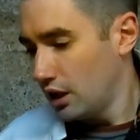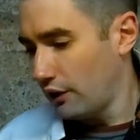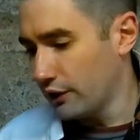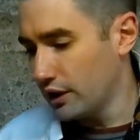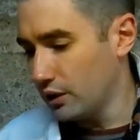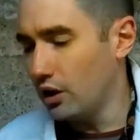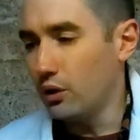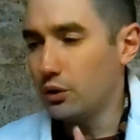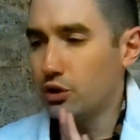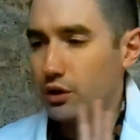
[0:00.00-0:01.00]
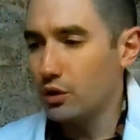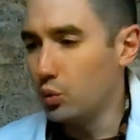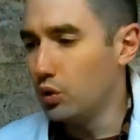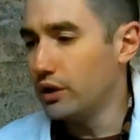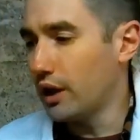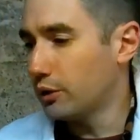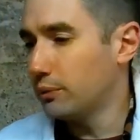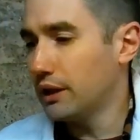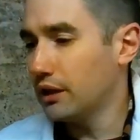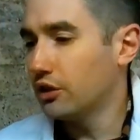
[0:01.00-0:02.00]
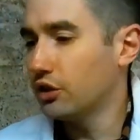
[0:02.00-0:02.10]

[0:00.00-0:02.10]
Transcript: I forget, it was during the wood. I was making the